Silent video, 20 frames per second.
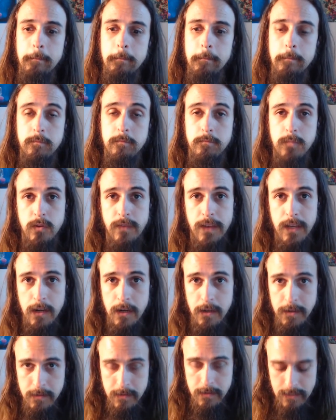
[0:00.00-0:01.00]
Moving
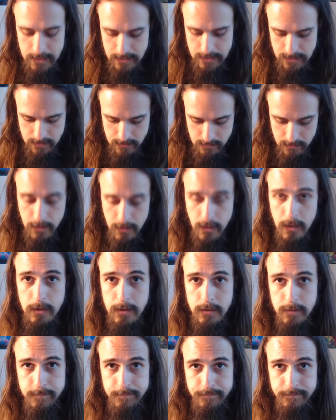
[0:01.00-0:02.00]
on,
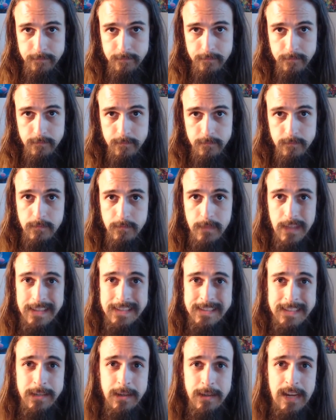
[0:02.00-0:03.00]
heart.
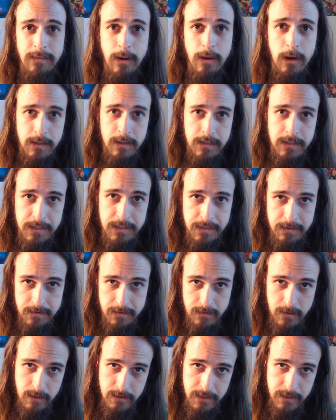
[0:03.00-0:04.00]
Say you have heart conditions or
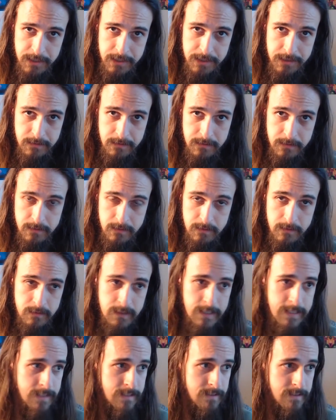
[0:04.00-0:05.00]
heart issues or
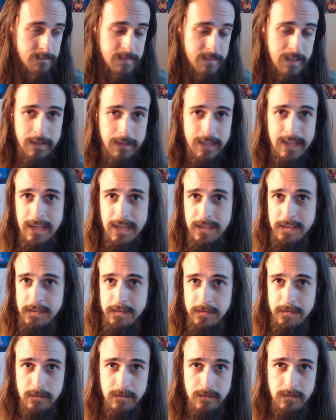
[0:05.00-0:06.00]
some type of
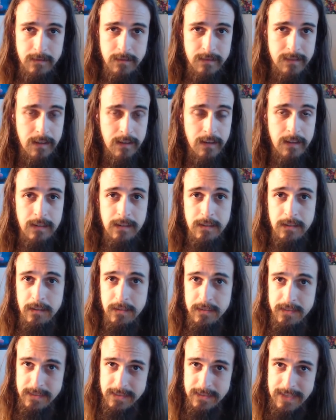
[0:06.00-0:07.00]
cancer in the
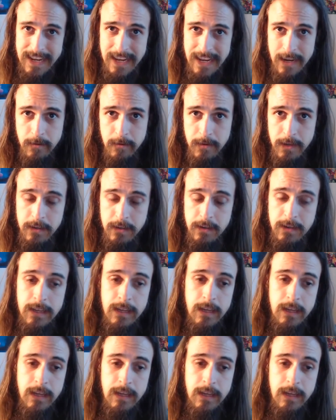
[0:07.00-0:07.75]
lungs in that area.